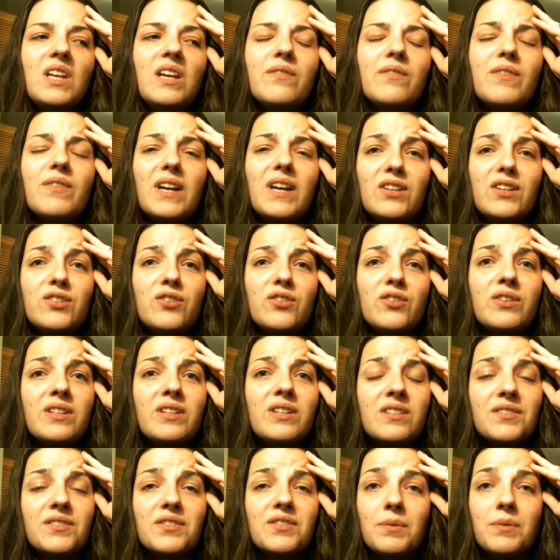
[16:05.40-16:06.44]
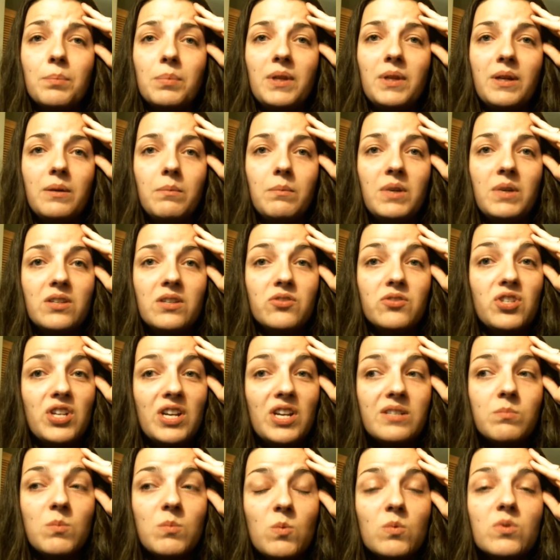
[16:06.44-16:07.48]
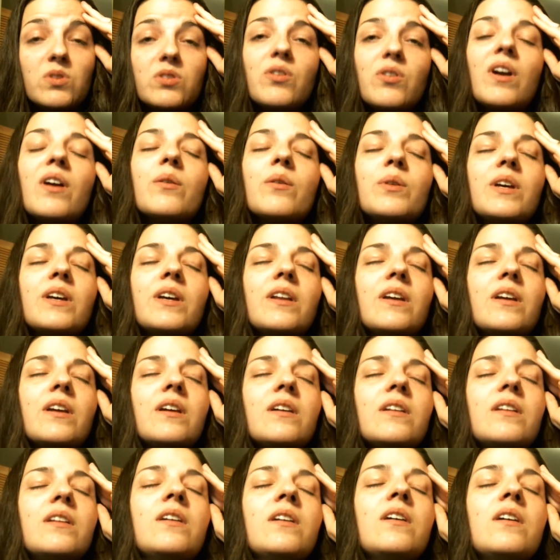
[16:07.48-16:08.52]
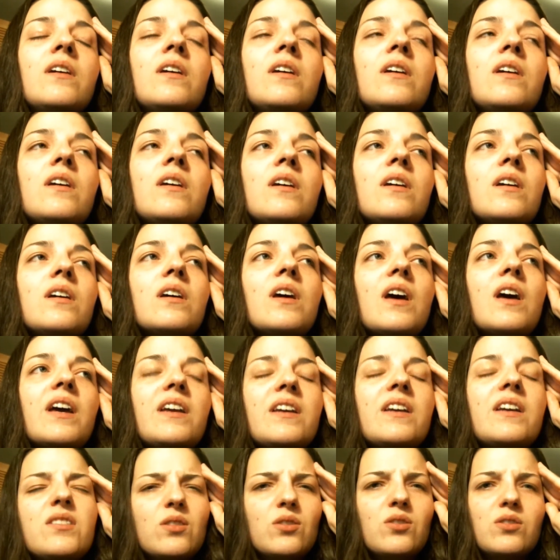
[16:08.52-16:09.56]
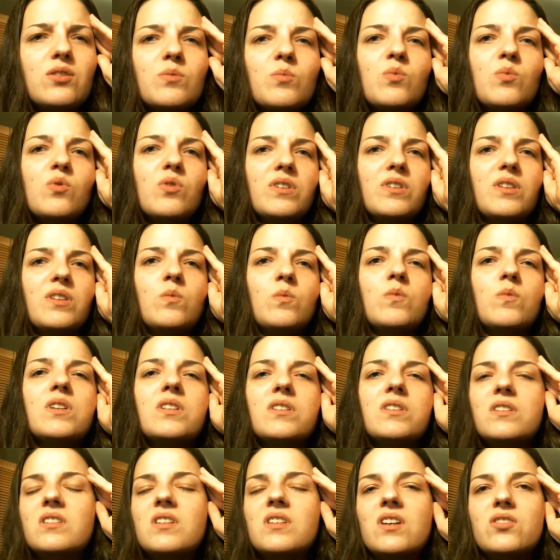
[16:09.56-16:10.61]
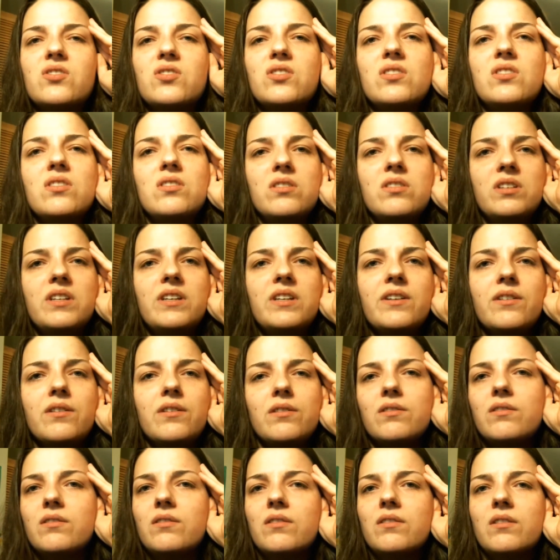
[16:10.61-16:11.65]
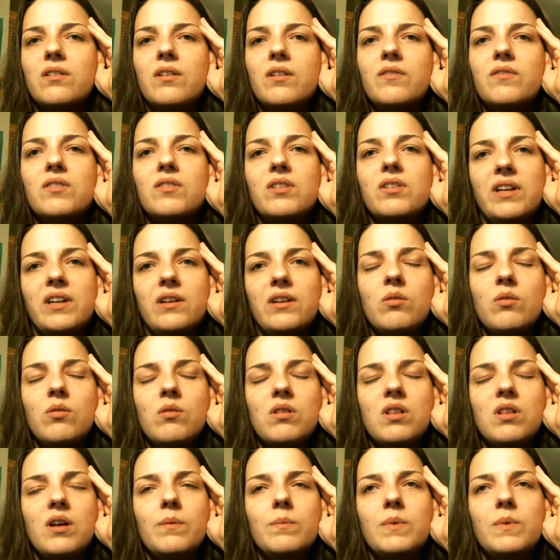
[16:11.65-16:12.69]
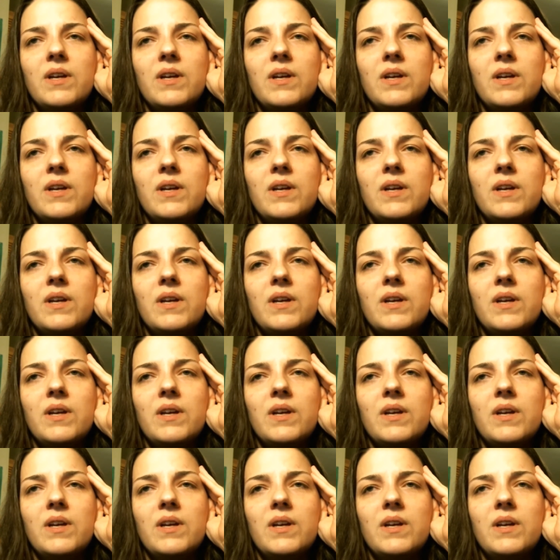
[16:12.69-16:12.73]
I could turn in the slip late because Jasmine was grounded, and I guess there's more than one session a year of the Lego Club.